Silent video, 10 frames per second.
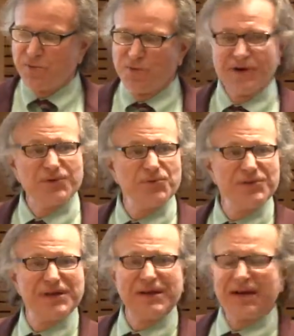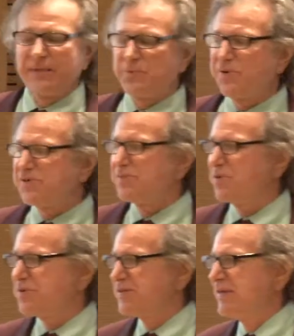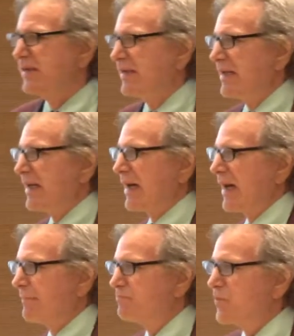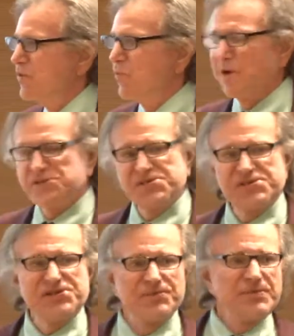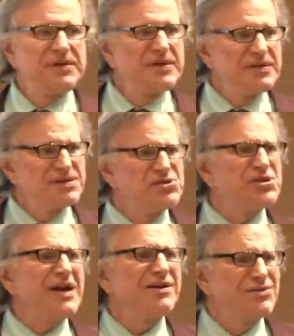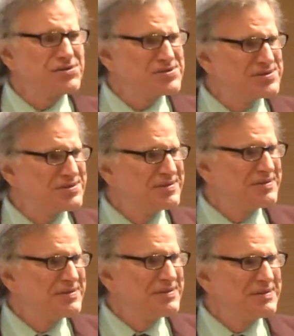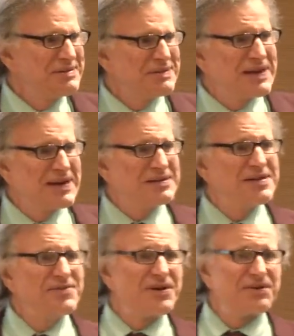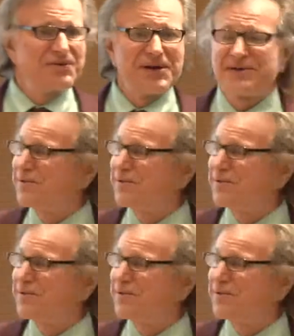work with economic principles. You want a system that channels that activity in the right